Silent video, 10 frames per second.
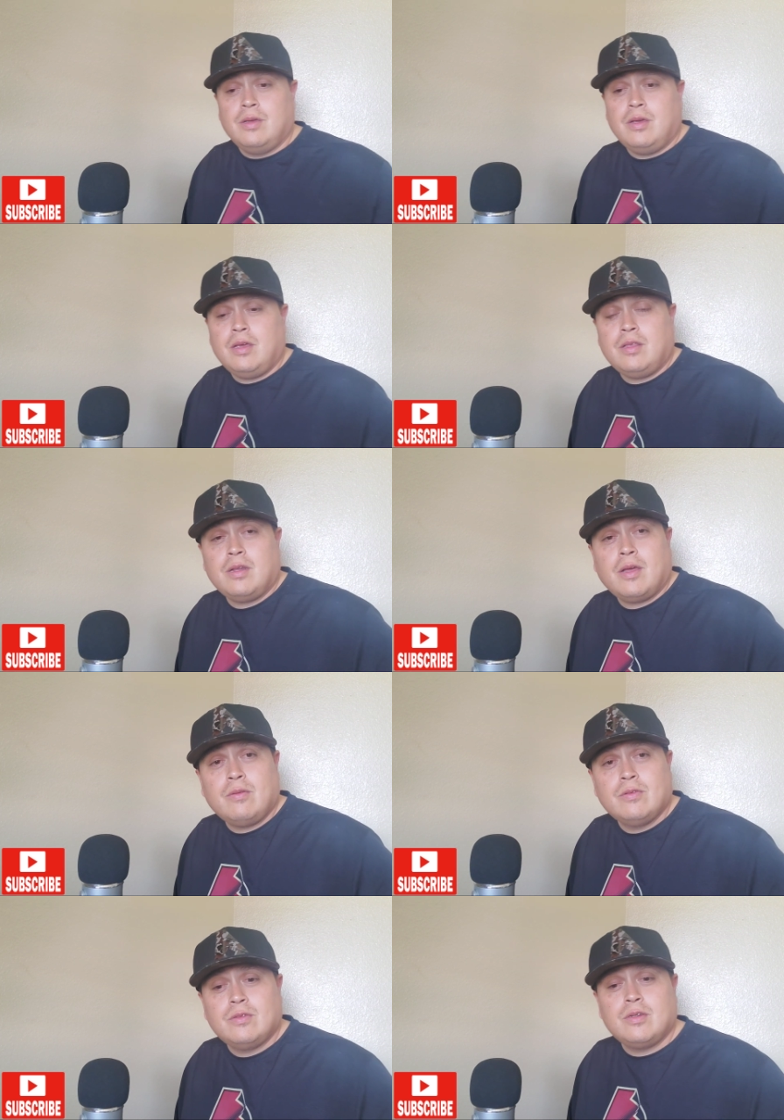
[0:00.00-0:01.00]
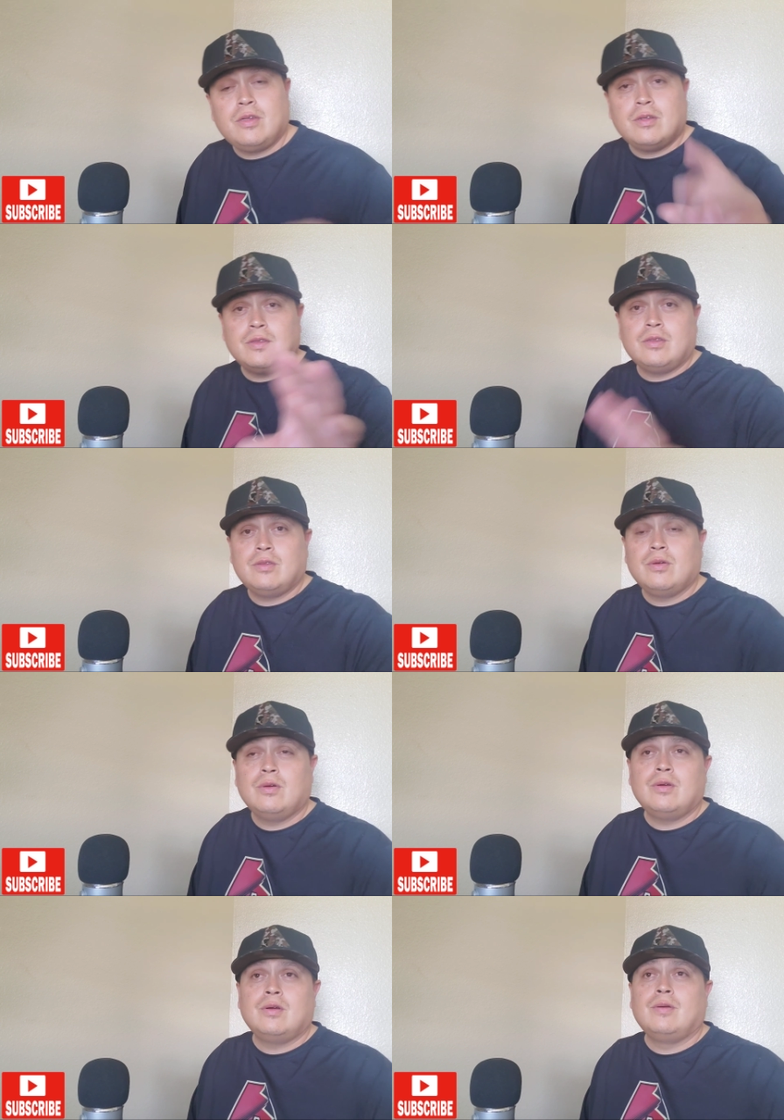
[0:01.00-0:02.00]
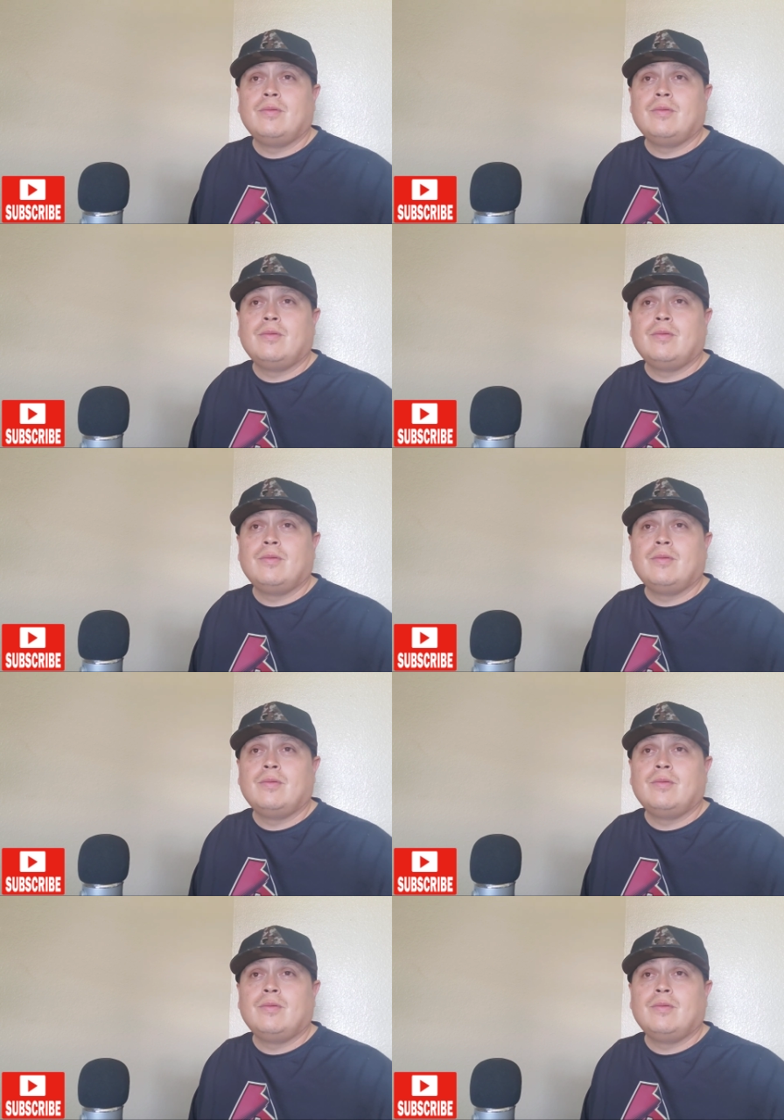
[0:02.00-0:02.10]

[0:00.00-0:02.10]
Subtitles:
And then I was looking on the door,